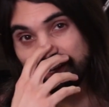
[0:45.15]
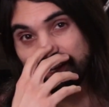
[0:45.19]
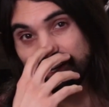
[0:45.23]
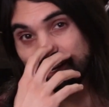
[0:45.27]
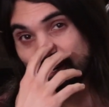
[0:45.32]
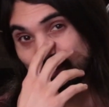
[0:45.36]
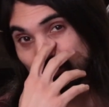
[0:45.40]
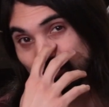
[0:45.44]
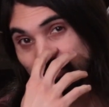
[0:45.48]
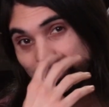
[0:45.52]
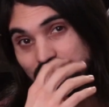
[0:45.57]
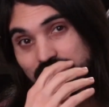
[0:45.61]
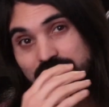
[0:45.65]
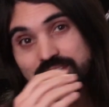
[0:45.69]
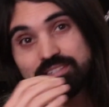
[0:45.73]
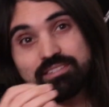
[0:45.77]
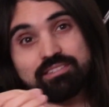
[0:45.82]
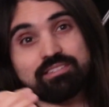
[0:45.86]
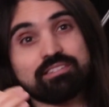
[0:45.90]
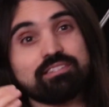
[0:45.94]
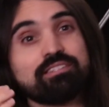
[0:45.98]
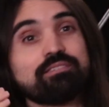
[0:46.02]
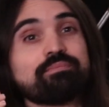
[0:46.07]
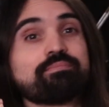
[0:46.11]
how
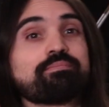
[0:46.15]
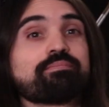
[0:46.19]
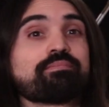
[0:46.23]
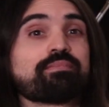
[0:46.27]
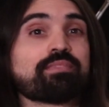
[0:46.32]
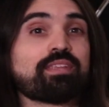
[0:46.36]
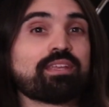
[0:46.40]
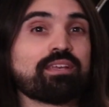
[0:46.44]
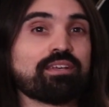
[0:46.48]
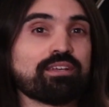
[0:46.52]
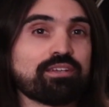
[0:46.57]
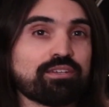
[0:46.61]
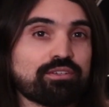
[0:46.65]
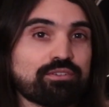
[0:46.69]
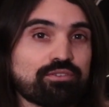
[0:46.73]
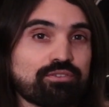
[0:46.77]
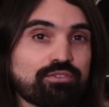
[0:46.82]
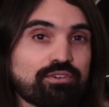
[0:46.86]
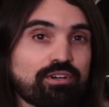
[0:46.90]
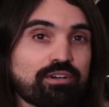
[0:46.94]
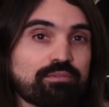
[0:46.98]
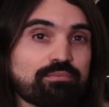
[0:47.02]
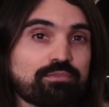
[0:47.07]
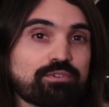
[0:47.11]
lazy
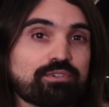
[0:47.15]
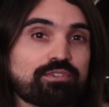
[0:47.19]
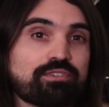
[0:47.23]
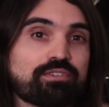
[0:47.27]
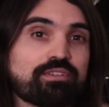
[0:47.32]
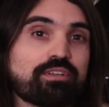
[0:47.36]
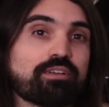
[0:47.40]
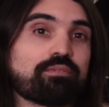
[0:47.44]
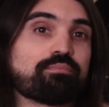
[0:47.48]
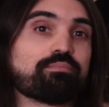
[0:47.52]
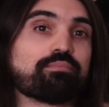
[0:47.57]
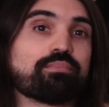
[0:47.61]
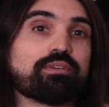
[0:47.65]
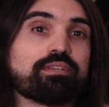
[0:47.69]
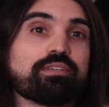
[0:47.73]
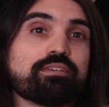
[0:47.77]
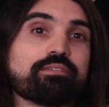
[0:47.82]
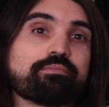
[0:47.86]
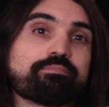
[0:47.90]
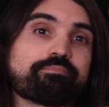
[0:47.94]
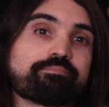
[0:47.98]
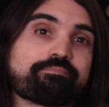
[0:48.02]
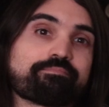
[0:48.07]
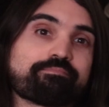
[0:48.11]
drummers can
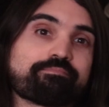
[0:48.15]
be.